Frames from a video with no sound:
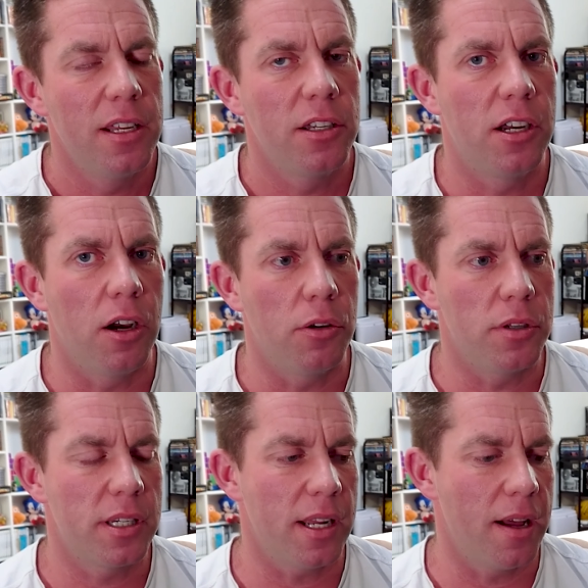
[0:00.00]

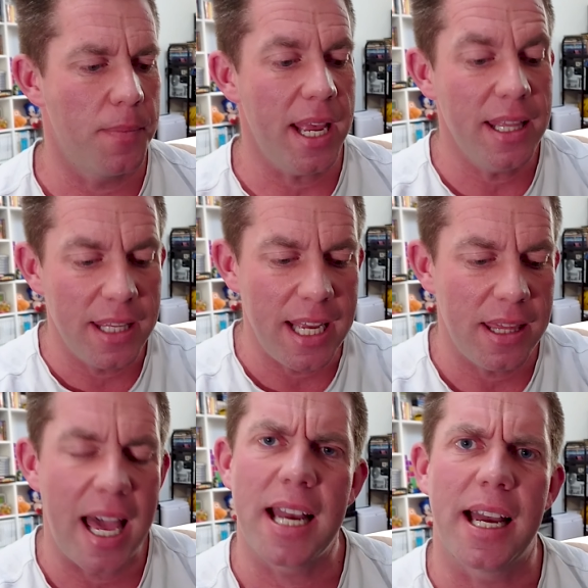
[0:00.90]
goes in
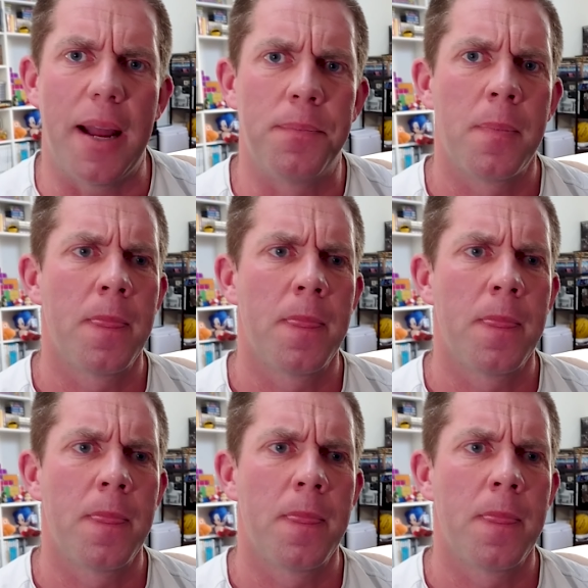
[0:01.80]
that game.